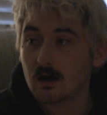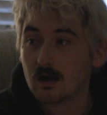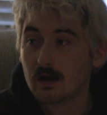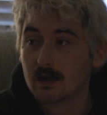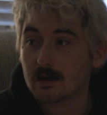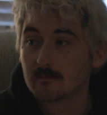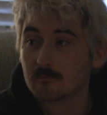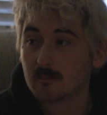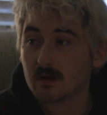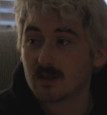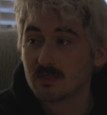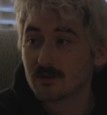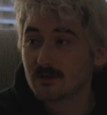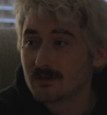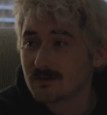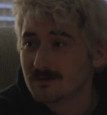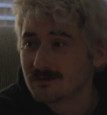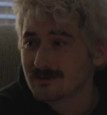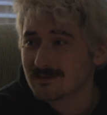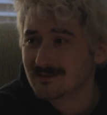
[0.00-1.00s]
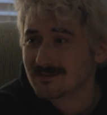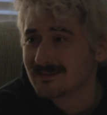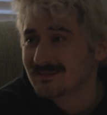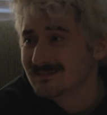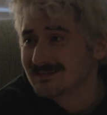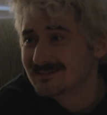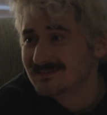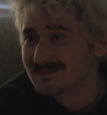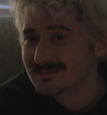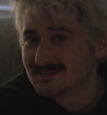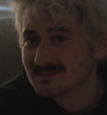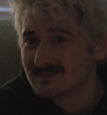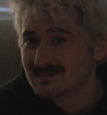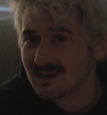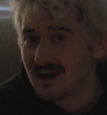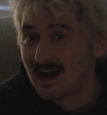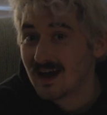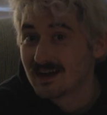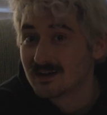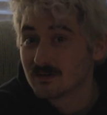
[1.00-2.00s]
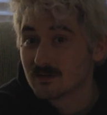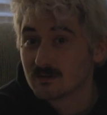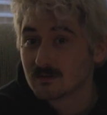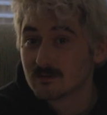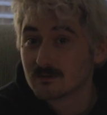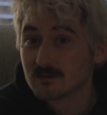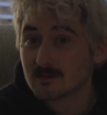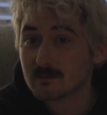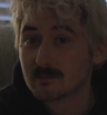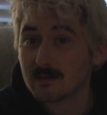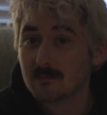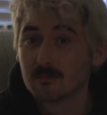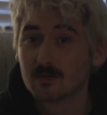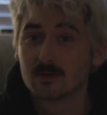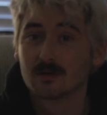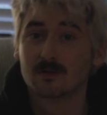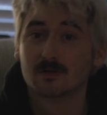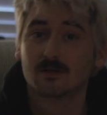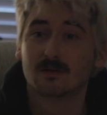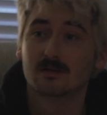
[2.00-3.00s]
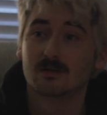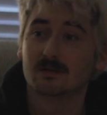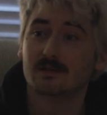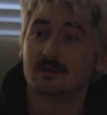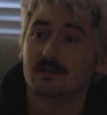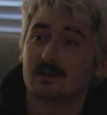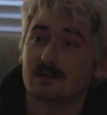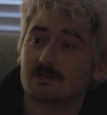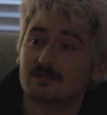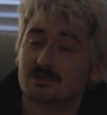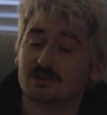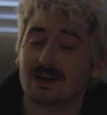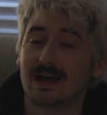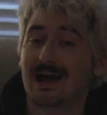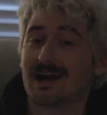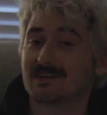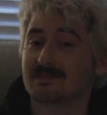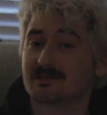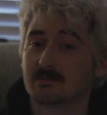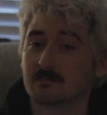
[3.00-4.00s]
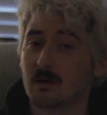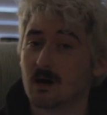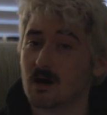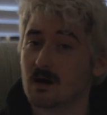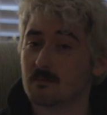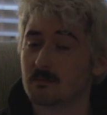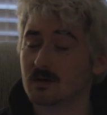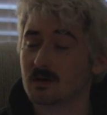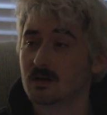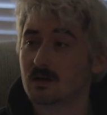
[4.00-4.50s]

And mother, I don't remember if she has a mom.